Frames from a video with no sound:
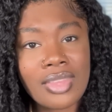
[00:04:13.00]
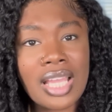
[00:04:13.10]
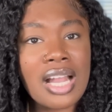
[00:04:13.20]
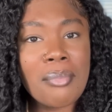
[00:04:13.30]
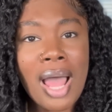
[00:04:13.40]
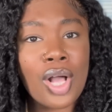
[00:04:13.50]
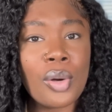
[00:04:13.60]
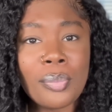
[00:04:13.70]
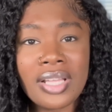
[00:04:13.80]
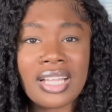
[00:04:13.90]
And I'm not
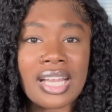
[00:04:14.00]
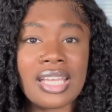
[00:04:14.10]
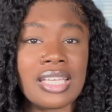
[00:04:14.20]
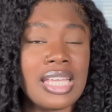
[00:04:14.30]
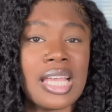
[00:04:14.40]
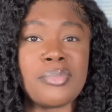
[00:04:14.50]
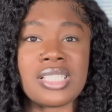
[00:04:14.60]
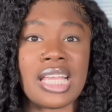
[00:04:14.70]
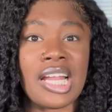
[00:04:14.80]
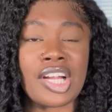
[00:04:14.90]
going to put none of the DMs
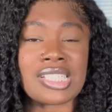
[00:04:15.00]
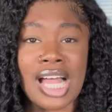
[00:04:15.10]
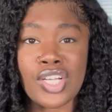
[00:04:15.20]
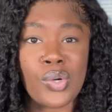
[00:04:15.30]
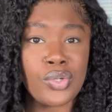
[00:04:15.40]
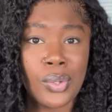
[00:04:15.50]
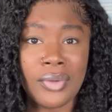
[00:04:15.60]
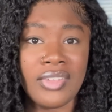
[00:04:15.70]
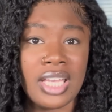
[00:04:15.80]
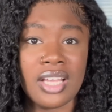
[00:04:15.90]
in here because I don't know if
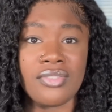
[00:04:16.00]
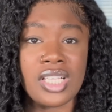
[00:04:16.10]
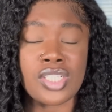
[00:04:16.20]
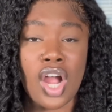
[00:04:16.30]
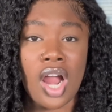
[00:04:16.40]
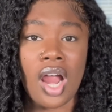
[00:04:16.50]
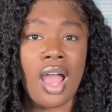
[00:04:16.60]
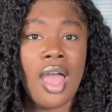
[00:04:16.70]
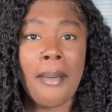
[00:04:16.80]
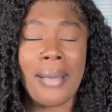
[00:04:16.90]
any of these are
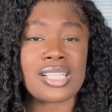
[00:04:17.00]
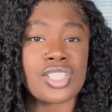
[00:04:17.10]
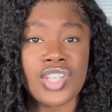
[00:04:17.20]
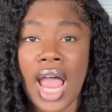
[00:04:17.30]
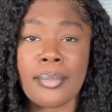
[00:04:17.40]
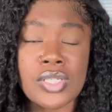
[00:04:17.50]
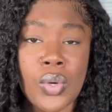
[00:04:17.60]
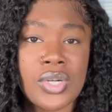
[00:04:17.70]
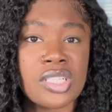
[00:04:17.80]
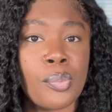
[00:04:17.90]
my subscribers
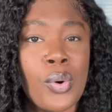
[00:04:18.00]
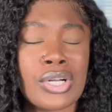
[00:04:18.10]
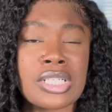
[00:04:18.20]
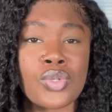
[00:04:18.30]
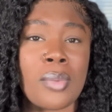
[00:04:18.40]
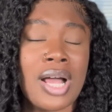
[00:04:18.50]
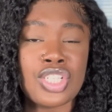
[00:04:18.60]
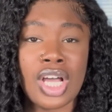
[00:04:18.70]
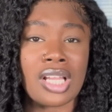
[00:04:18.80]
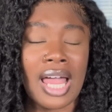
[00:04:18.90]
or supporters. So I'm not
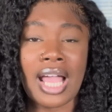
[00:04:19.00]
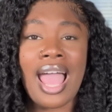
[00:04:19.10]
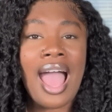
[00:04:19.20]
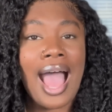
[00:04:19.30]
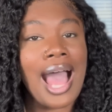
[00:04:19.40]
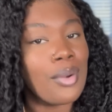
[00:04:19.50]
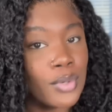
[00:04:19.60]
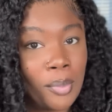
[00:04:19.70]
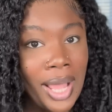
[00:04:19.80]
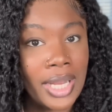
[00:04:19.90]
trying to like out
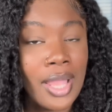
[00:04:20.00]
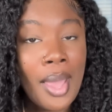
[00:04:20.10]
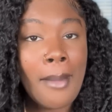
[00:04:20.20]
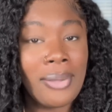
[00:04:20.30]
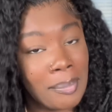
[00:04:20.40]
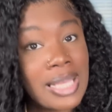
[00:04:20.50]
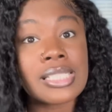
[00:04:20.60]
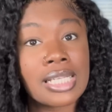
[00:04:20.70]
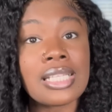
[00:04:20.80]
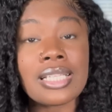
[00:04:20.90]
nobody. But
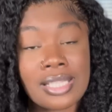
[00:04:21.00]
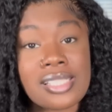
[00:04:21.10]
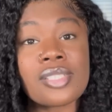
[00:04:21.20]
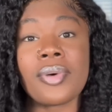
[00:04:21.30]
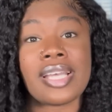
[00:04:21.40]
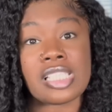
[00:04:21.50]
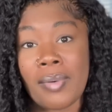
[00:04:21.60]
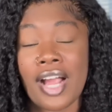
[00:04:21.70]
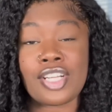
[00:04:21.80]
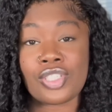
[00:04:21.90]
basically, this is what
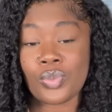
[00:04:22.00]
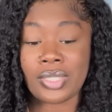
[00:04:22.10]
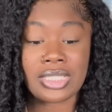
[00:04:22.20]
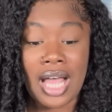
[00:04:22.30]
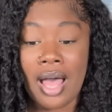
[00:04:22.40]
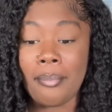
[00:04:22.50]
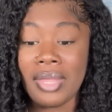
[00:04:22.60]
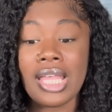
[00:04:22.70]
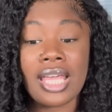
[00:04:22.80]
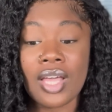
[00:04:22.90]
inspired this story time.
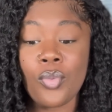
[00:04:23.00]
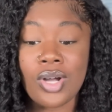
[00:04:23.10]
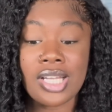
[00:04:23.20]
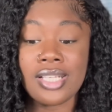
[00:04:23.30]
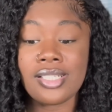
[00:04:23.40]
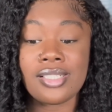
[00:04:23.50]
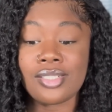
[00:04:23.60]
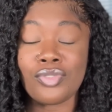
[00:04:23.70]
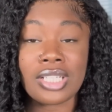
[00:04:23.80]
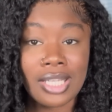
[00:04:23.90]
Me getting one of these
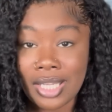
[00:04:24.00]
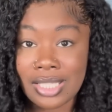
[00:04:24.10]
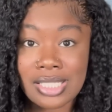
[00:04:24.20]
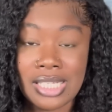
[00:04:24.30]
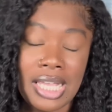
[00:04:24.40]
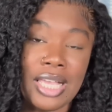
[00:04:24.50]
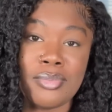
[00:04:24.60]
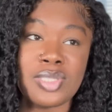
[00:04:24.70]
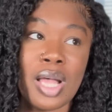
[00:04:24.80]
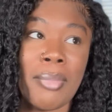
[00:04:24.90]
ridiculous
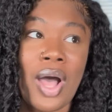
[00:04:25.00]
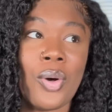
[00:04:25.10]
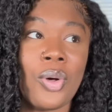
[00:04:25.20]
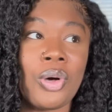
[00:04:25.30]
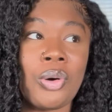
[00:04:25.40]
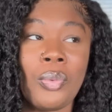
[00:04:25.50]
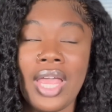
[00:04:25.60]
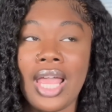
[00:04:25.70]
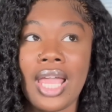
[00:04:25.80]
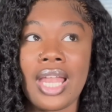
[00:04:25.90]
DMs about a
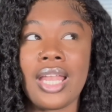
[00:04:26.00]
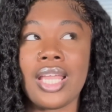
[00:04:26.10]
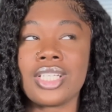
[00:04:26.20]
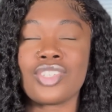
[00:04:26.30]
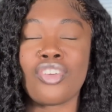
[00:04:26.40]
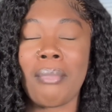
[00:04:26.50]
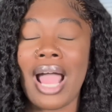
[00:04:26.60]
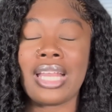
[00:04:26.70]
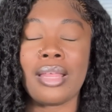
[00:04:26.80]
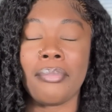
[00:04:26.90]
wig. And it just
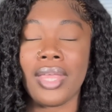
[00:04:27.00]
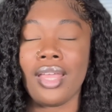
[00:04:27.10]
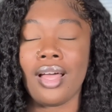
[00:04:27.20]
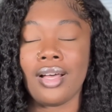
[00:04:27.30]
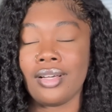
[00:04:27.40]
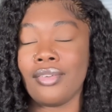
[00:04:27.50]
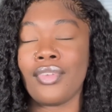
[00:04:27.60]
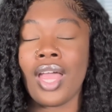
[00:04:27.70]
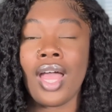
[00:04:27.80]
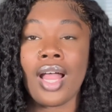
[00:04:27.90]
reminded me of
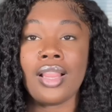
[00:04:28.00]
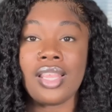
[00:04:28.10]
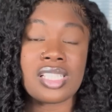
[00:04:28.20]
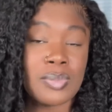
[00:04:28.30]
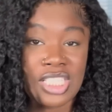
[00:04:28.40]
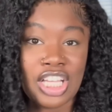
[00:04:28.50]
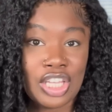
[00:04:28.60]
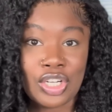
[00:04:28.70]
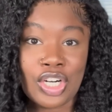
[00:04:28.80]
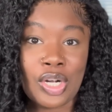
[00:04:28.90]
this
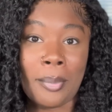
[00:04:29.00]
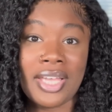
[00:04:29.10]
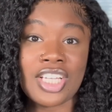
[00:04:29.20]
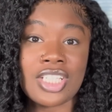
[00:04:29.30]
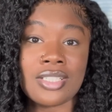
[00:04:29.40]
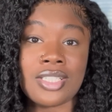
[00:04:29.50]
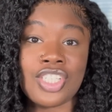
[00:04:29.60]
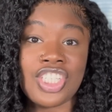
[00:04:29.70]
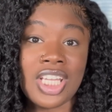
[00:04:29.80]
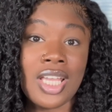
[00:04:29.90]
particular girl because
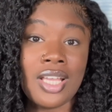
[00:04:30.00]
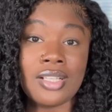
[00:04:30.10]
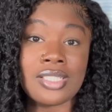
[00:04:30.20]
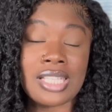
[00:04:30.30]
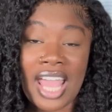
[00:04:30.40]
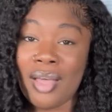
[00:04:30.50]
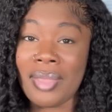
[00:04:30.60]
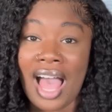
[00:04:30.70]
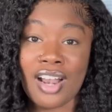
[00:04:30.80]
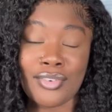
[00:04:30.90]
she scammed me
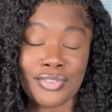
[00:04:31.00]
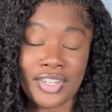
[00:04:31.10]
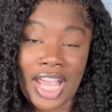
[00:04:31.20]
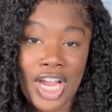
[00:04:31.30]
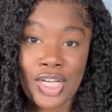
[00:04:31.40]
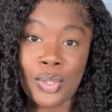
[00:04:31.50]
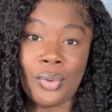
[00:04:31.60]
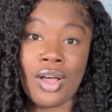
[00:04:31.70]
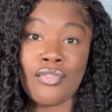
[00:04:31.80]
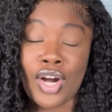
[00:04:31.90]
out of a free
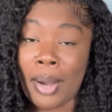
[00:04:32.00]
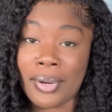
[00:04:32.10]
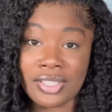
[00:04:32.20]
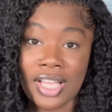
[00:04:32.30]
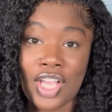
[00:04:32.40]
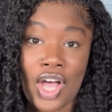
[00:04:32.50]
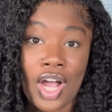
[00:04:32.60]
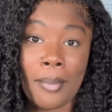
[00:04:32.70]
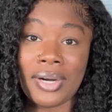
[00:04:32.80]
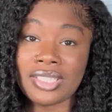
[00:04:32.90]
hairdo for her birthday, y'all.
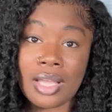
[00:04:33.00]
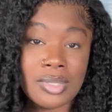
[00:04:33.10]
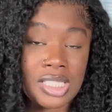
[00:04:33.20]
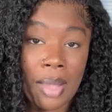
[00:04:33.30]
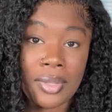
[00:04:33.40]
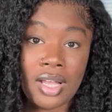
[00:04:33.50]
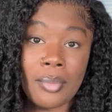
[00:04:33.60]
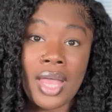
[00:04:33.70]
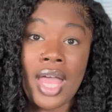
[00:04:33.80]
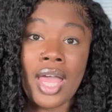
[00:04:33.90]
Her birthday was coming up
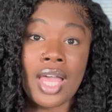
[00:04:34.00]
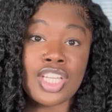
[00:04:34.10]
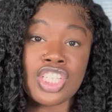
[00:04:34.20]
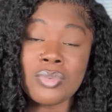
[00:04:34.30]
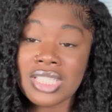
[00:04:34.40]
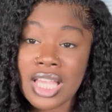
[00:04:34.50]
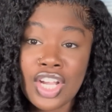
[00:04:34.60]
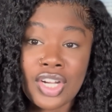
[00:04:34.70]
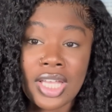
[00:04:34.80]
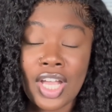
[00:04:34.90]
and she was
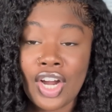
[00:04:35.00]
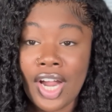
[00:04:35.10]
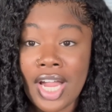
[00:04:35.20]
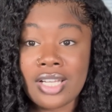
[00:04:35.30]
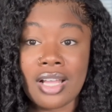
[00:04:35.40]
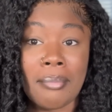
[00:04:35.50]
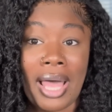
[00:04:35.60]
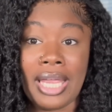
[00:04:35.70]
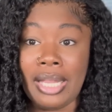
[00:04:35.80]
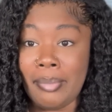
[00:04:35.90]
eager to get her hair done by
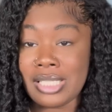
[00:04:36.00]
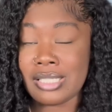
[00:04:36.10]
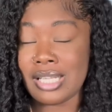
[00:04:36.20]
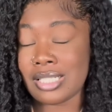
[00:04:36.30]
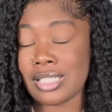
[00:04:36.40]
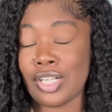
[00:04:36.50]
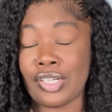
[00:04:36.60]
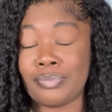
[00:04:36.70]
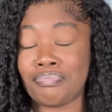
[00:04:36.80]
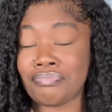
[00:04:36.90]
any means
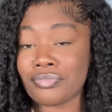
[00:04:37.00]
necessary.